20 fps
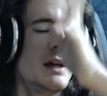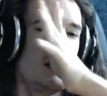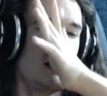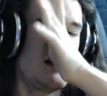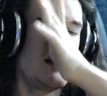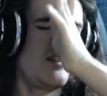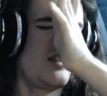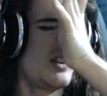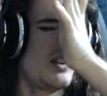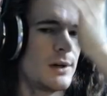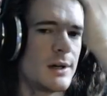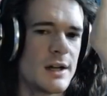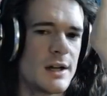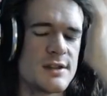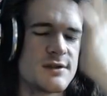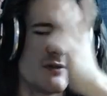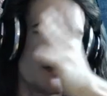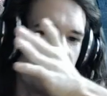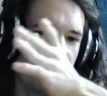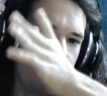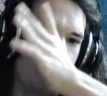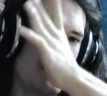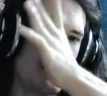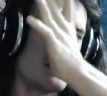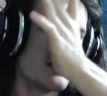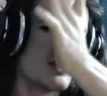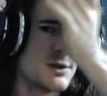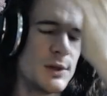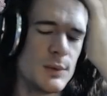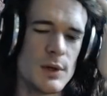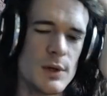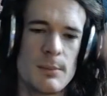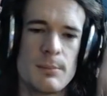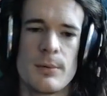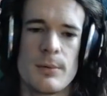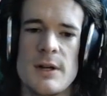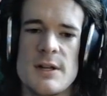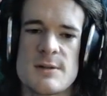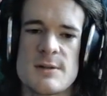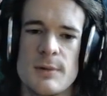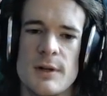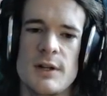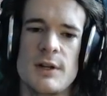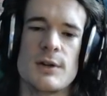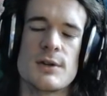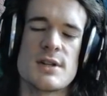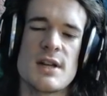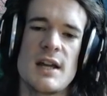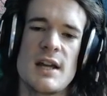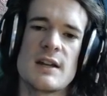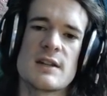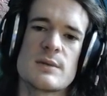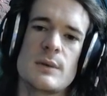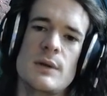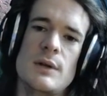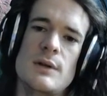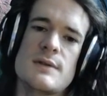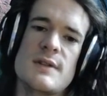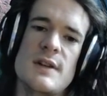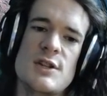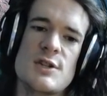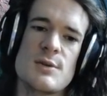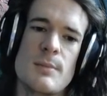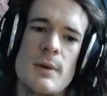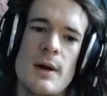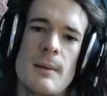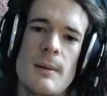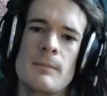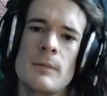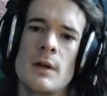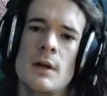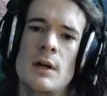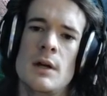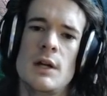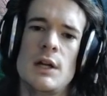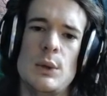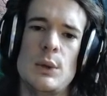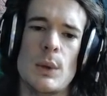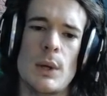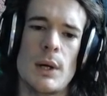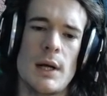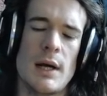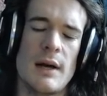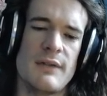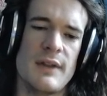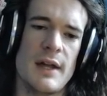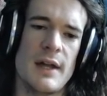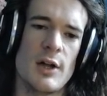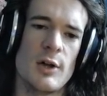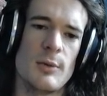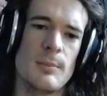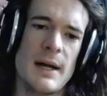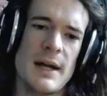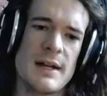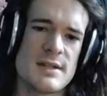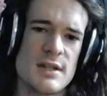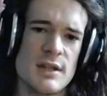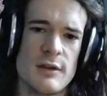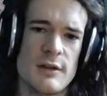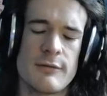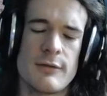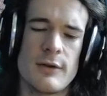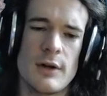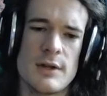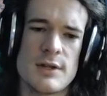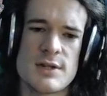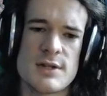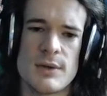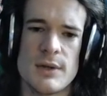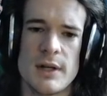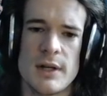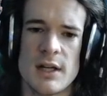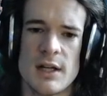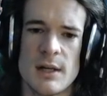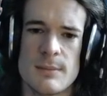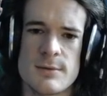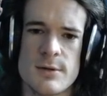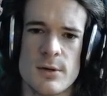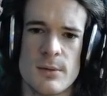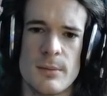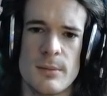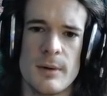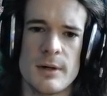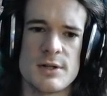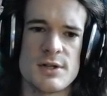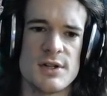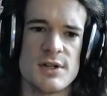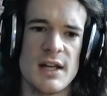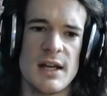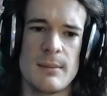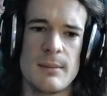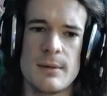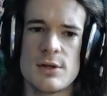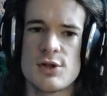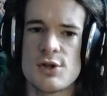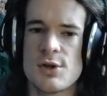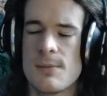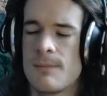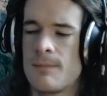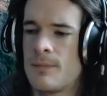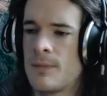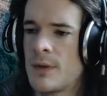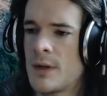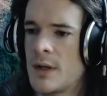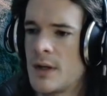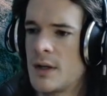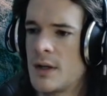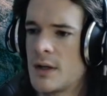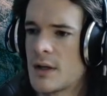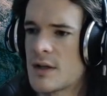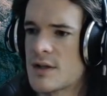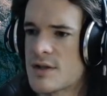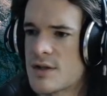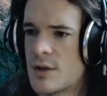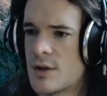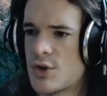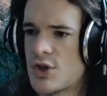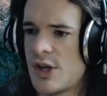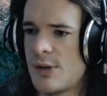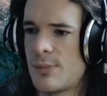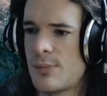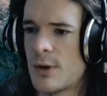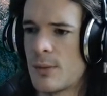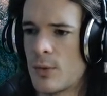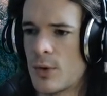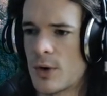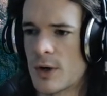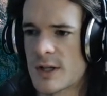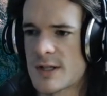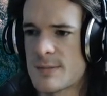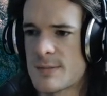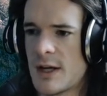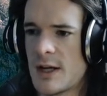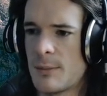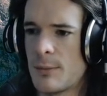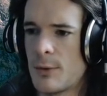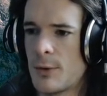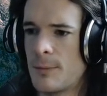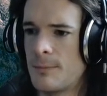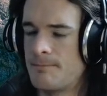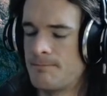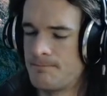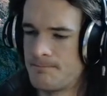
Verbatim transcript: If you're against Vipers, you want to pre-split your tanks when you siege them up. You want to have the Hellbats in the front so they can absorb a bunch of damage because they're cheaper and more expendable.